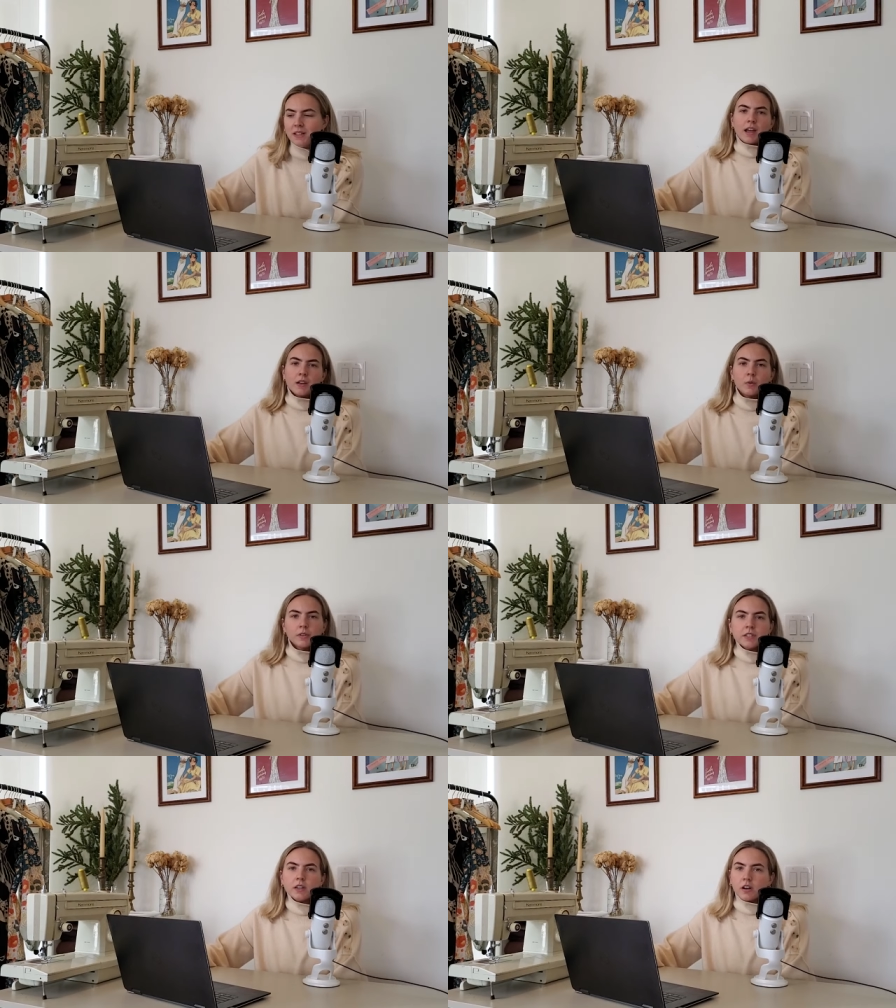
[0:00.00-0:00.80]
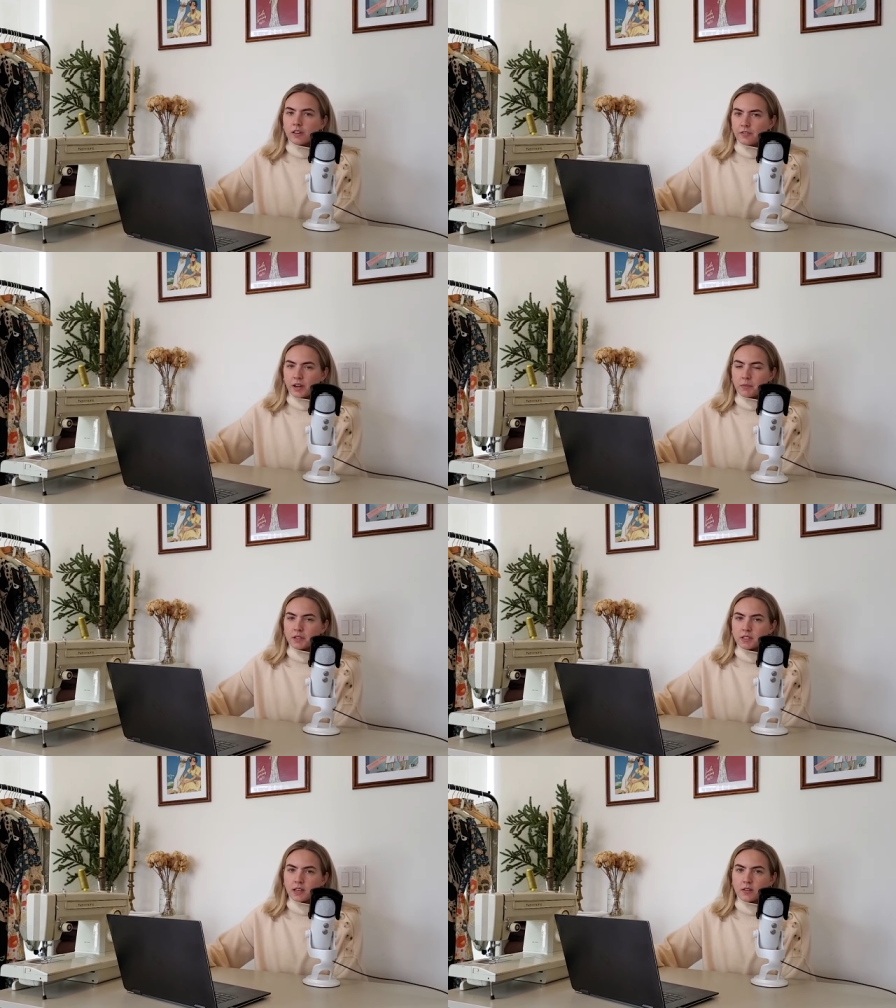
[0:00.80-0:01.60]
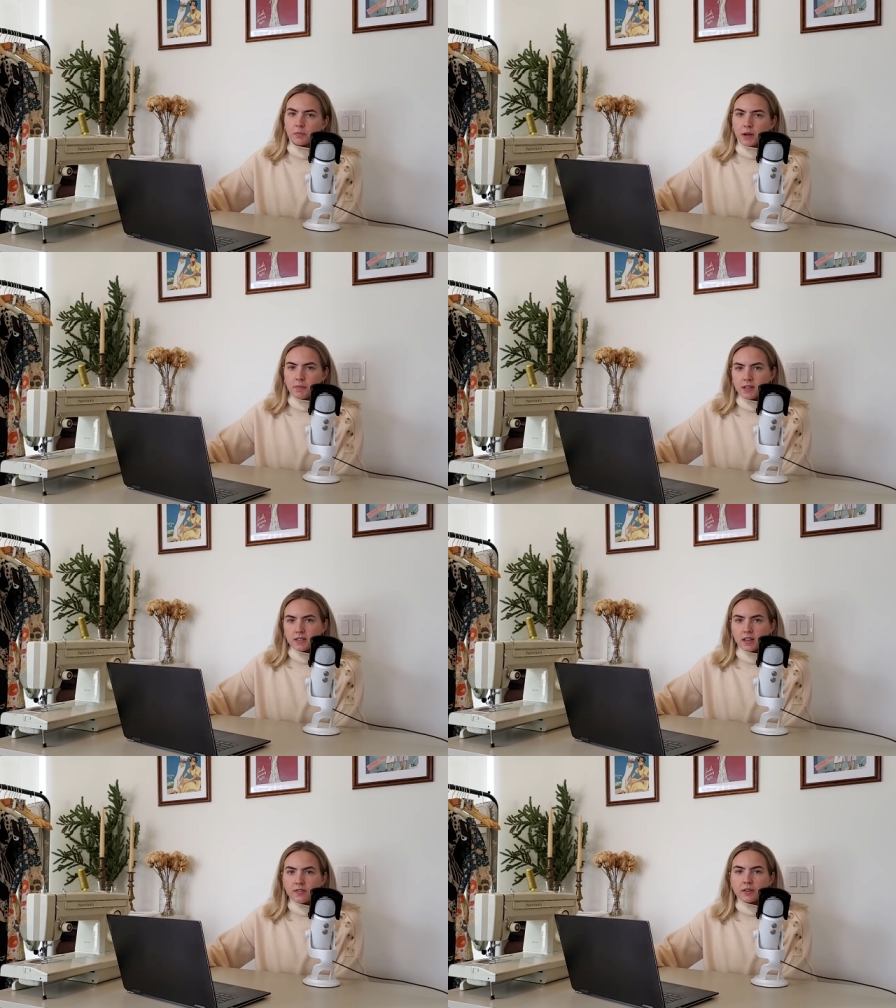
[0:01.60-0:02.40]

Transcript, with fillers: I quilted all the fabric together by myself.